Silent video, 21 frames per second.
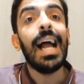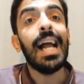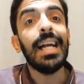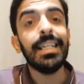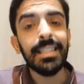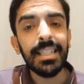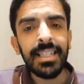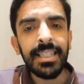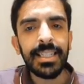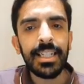
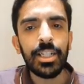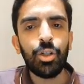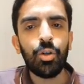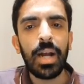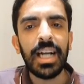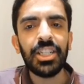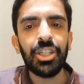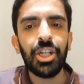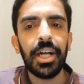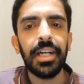In this
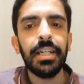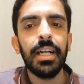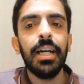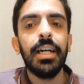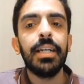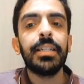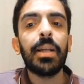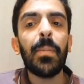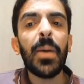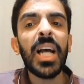situation,
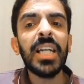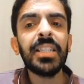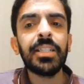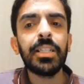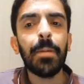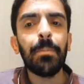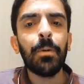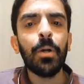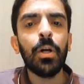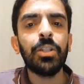the
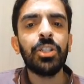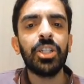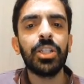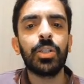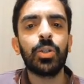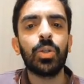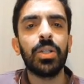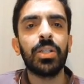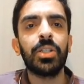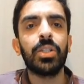best approach
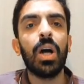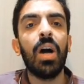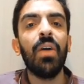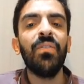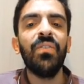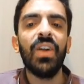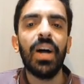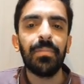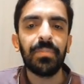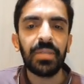is to
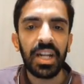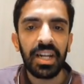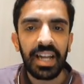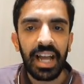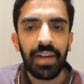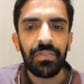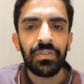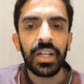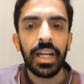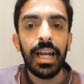start from the
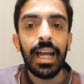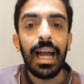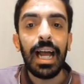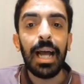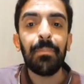left